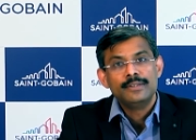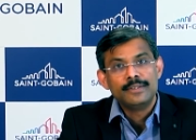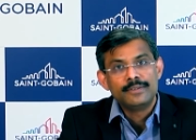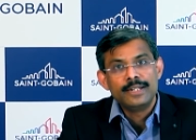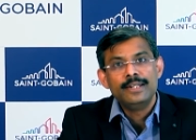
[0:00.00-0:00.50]
the
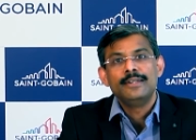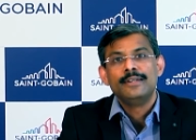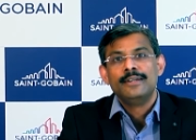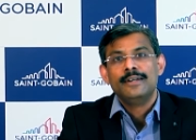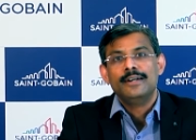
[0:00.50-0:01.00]
three
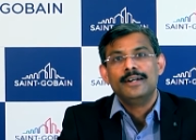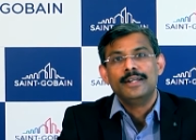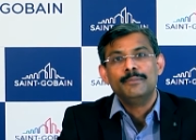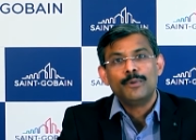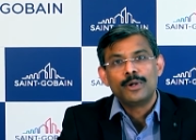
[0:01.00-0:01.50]
uh,
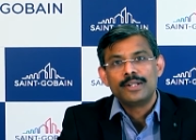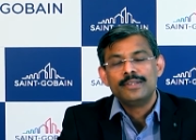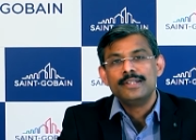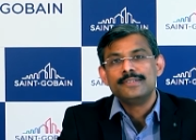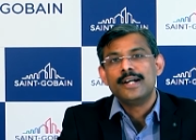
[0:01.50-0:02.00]
important things